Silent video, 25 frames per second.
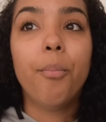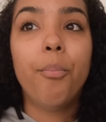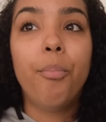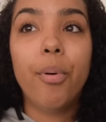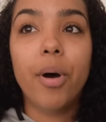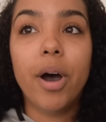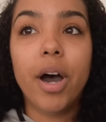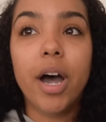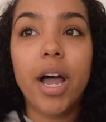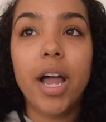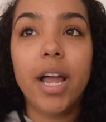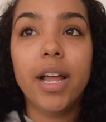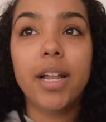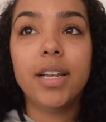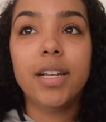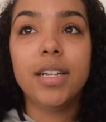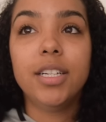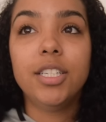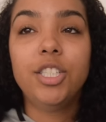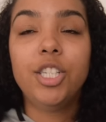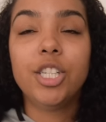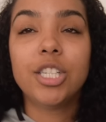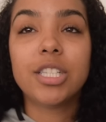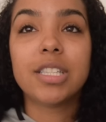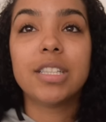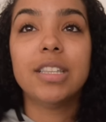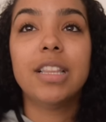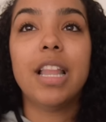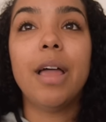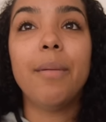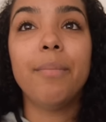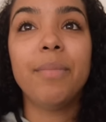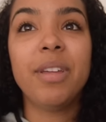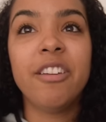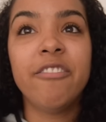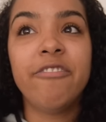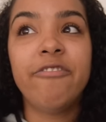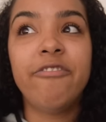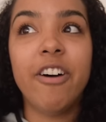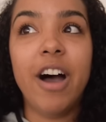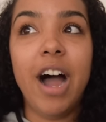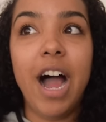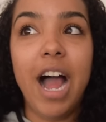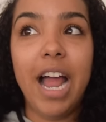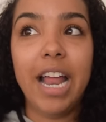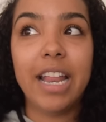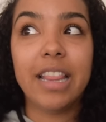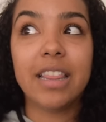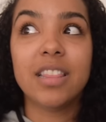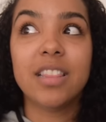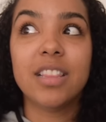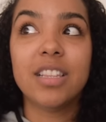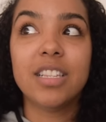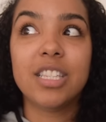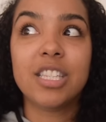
but just let me find